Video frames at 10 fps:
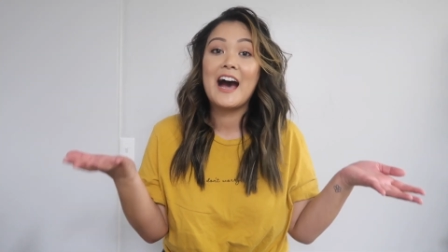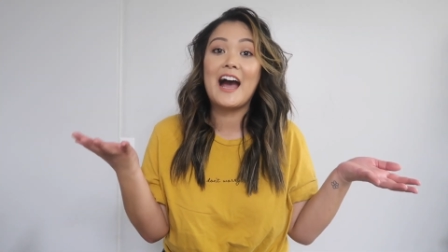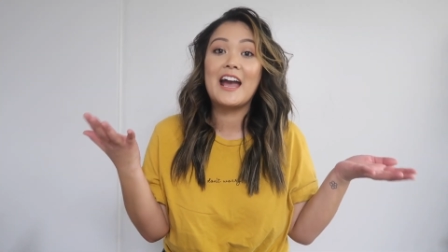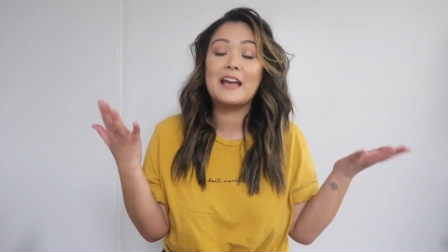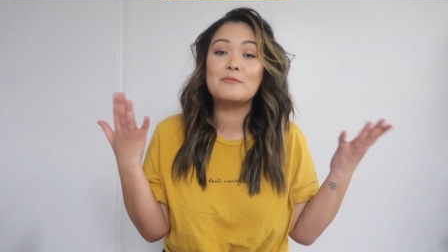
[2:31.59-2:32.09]

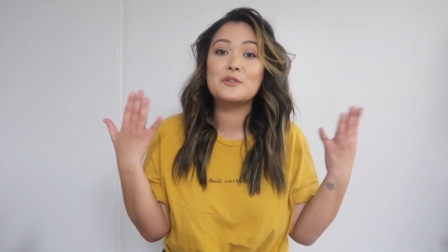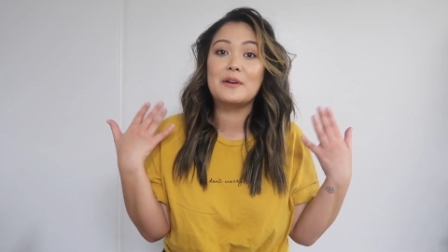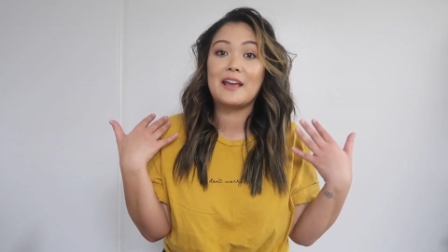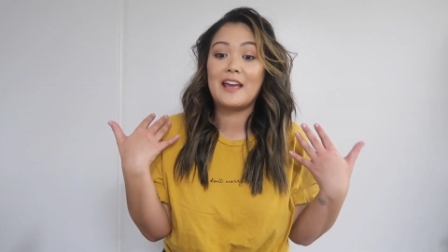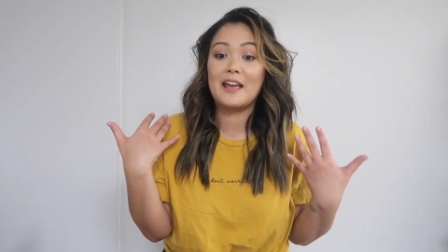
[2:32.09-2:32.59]
I am
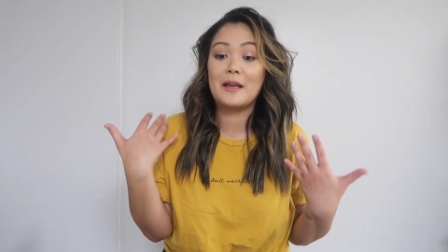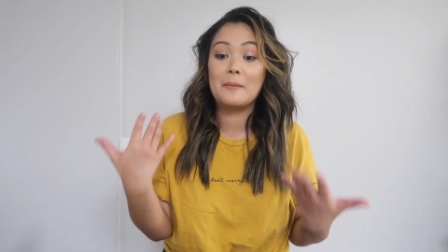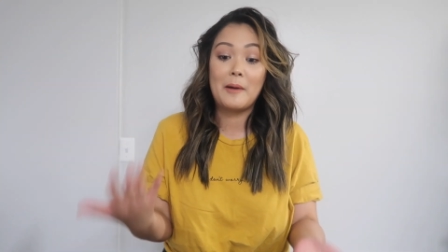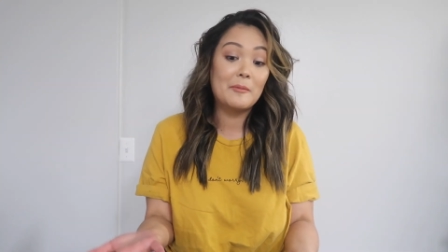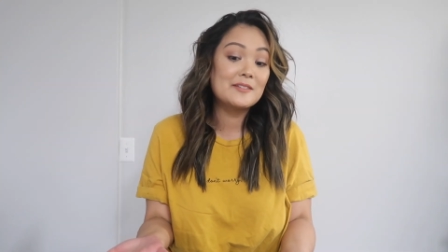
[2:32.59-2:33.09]
doing a
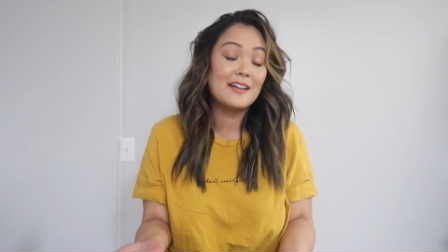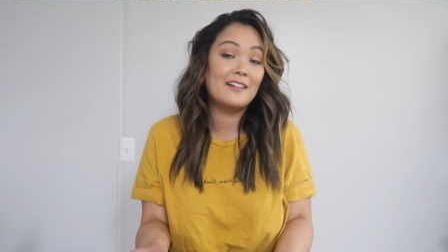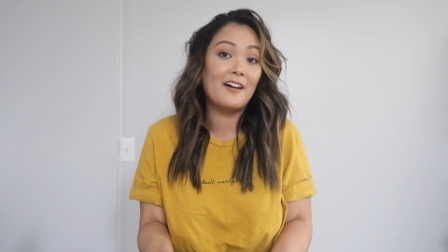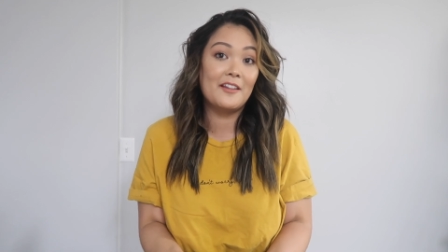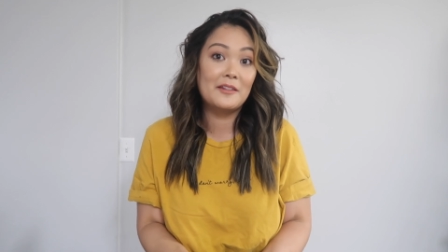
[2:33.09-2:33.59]
Bible
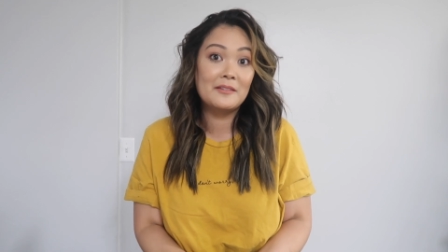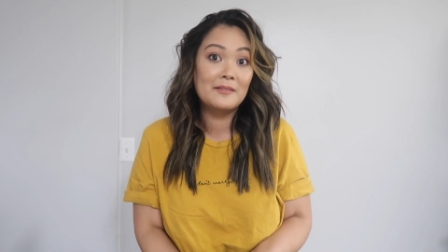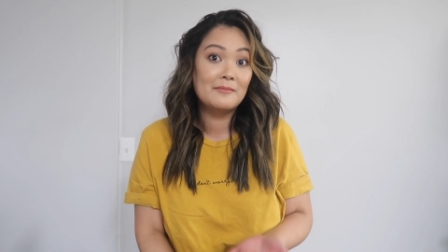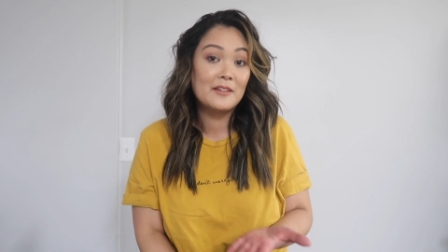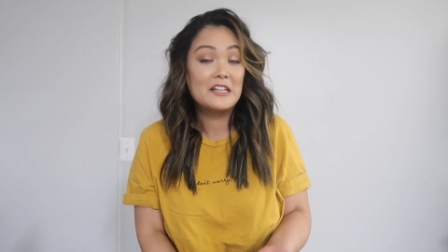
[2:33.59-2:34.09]
study on
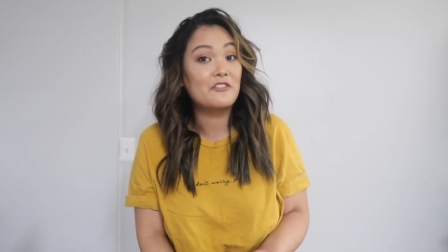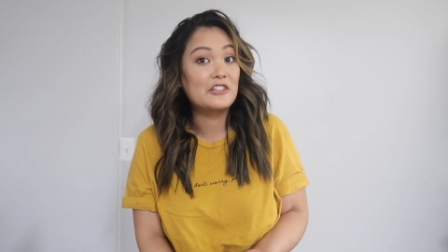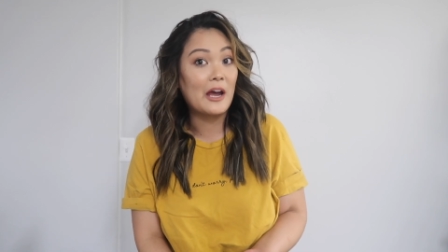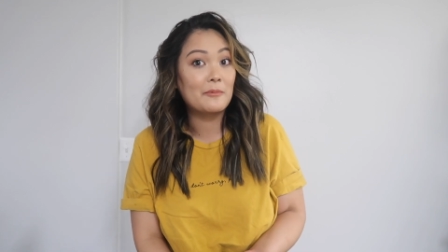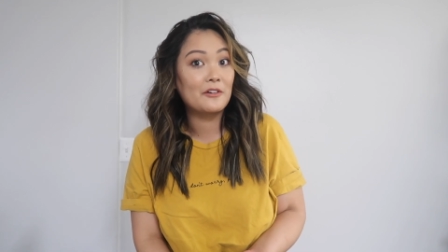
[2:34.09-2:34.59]
a
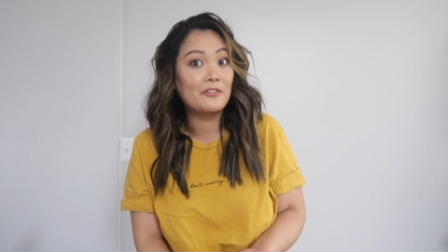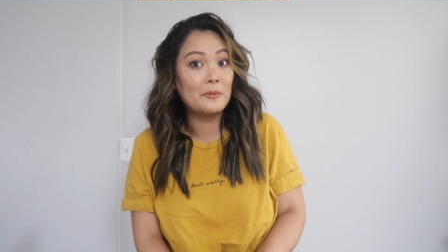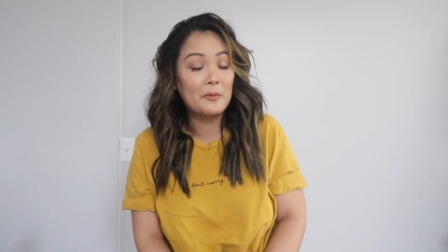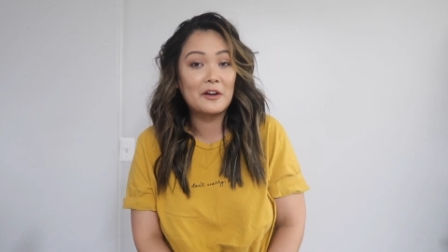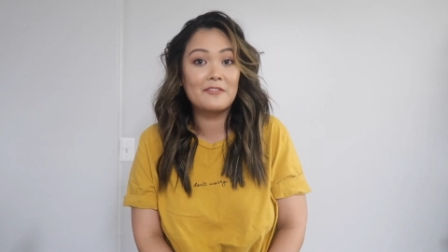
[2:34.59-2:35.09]
different chapter from
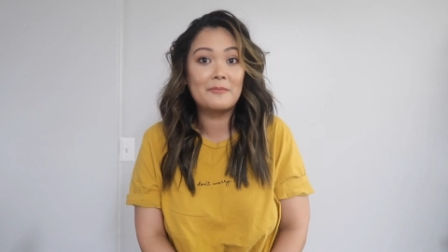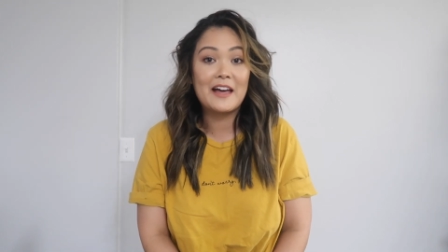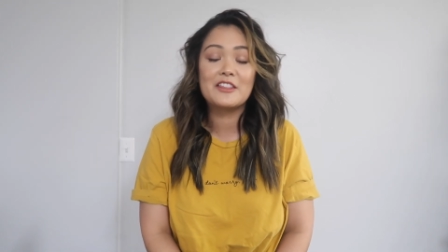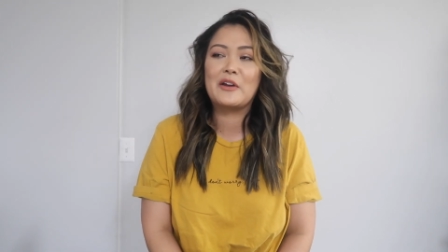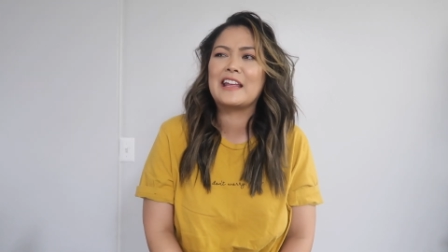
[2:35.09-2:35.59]
the book of
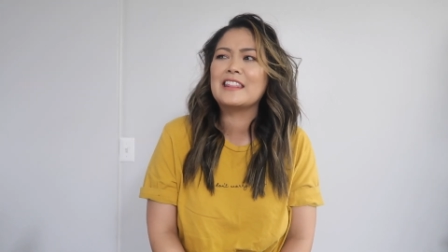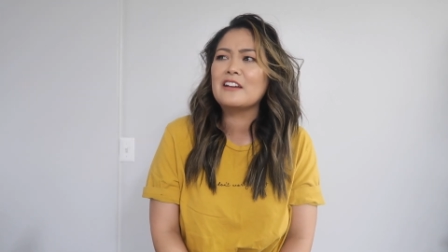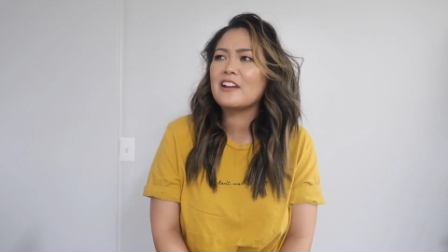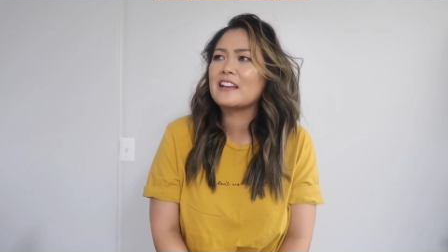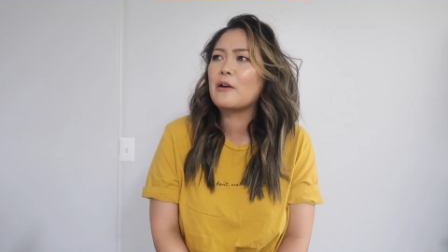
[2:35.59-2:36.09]
Matthew. And I
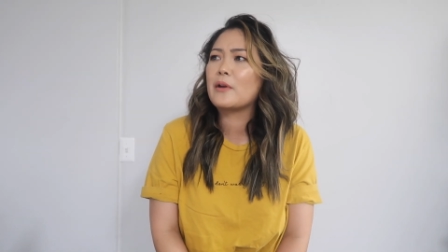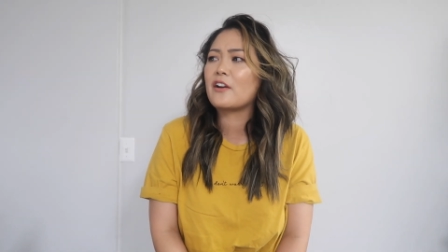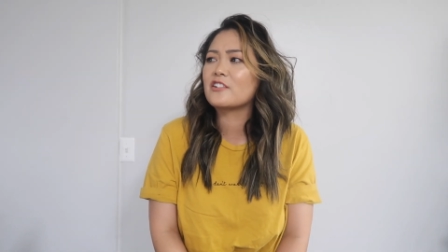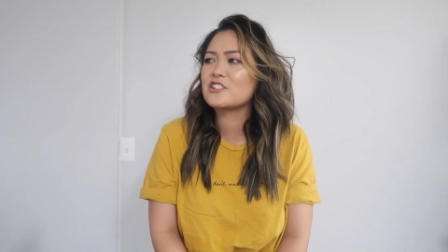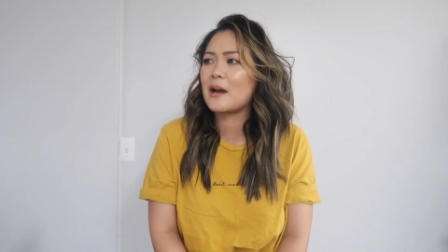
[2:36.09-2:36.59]
think right now we
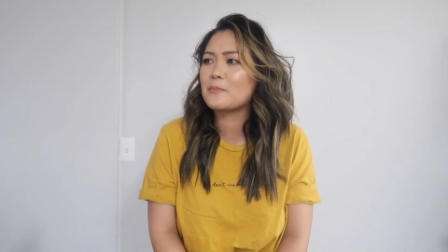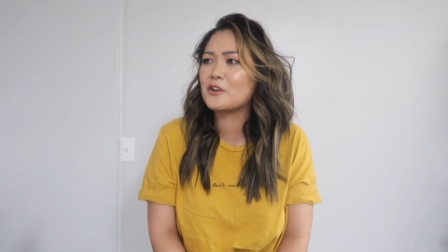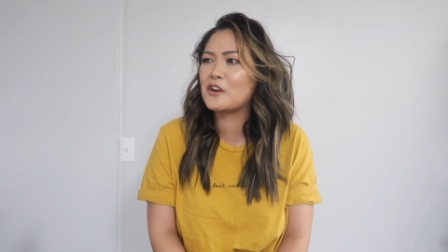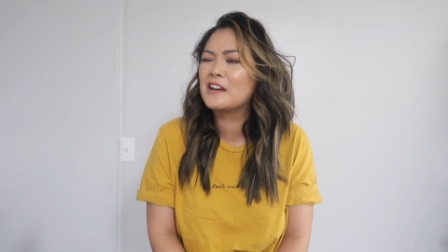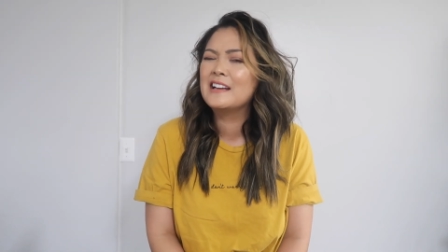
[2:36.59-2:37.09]
are on
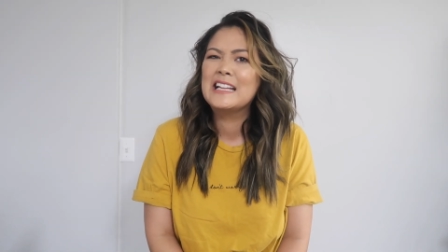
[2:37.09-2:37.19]
chapter